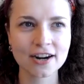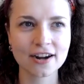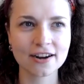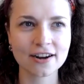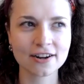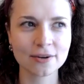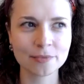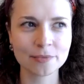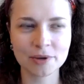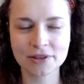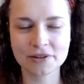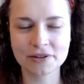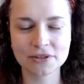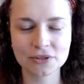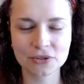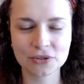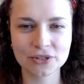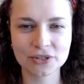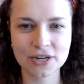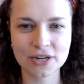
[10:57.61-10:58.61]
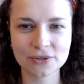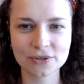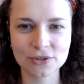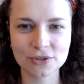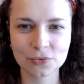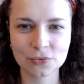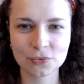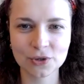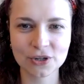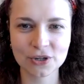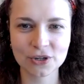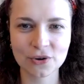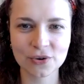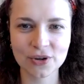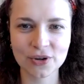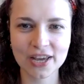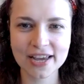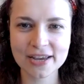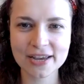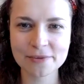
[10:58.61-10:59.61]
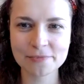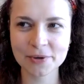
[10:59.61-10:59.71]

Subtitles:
And it turned out to work okay.